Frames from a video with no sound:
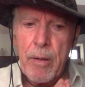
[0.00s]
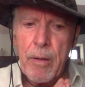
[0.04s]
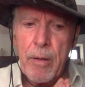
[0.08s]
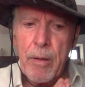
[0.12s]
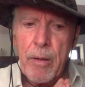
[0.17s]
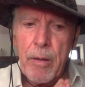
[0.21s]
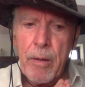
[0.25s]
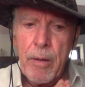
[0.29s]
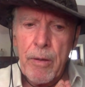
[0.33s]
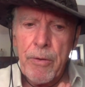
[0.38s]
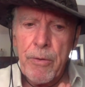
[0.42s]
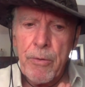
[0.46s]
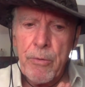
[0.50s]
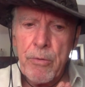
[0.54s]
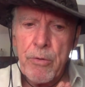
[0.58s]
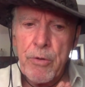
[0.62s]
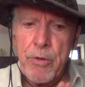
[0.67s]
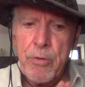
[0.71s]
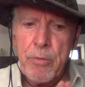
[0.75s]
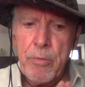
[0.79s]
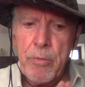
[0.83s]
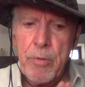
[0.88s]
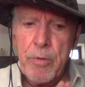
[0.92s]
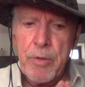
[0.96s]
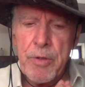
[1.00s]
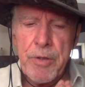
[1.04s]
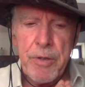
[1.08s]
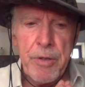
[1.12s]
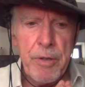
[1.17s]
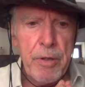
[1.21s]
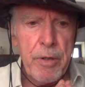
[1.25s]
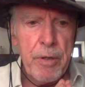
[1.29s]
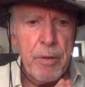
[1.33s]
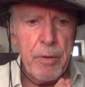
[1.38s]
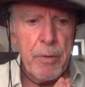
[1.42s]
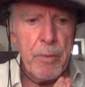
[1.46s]
I thought you ought to
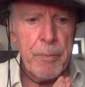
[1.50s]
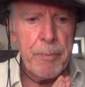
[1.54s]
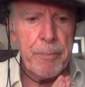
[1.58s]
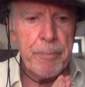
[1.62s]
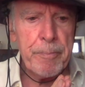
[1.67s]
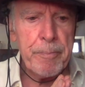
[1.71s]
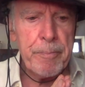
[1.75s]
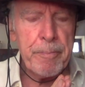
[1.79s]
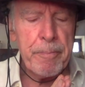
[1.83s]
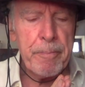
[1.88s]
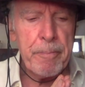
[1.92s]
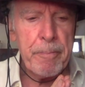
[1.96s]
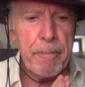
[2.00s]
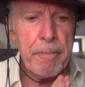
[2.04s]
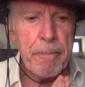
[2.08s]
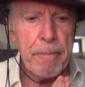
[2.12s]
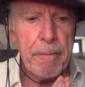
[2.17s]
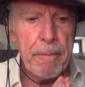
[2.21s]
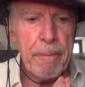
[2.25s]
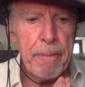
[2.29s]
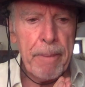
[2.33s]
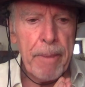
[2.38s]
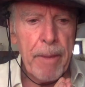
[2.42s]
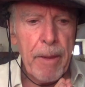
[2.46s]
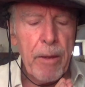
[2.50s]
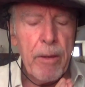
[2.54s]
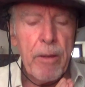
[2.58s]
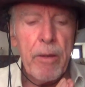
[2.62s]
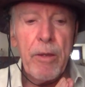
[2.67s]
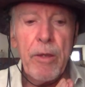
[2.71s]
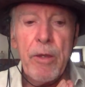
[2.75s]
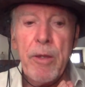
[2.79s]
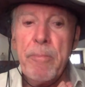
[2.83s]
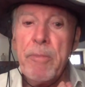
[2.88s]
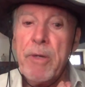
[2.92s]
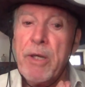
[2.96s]
know.
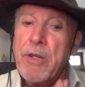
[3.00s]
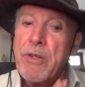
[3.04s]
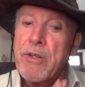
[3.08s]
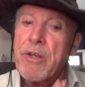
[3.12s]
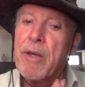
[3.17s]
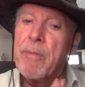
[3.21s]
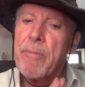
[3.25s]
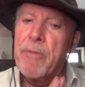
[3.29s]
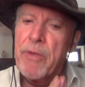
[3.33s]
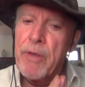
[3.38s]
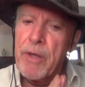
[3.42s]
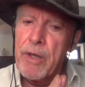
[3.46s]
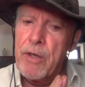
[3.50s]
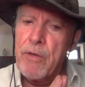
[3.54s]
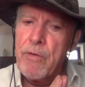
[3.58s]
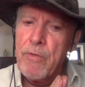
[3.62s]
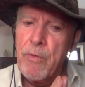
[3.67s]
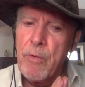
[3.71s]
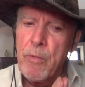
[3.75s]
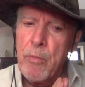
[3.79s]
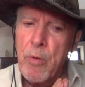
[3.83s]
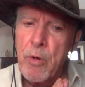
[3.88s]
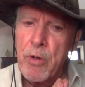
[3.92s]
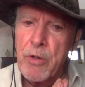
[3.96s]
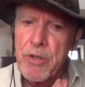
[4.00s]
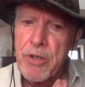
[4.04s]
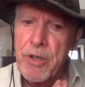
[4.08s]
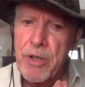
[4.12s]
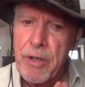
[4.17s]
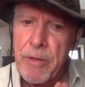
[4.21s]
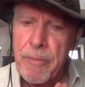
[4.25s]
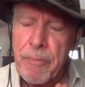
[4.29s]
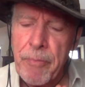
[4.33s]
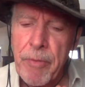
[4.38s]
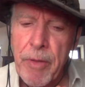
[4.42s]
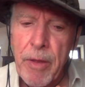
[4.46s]
In the meantime, thank you for
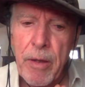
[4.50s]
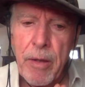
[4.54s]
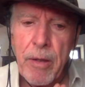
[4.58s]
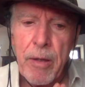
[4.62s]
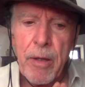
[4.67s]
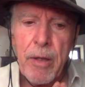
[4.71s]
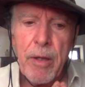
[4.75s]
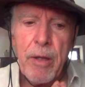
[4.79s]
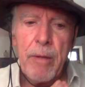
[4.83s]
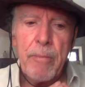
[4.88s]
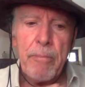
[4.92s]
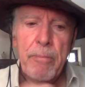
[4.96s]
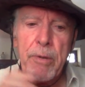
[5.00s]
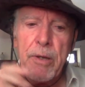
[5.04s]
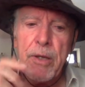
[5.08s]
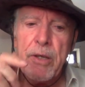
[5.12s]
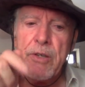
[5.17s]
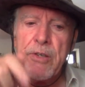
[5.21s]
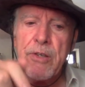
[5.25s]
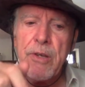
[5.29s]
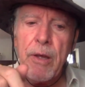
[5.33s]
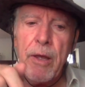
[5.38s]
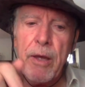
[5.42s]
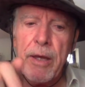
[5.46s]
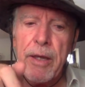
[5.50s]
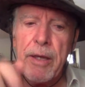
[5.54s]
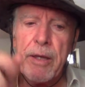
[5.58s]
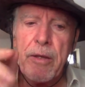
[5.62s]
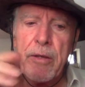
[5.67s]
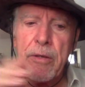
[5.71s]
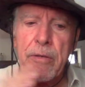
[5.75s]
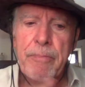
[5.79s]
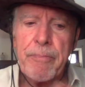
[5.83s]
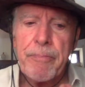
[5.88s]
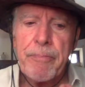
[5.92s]
watching. Please like.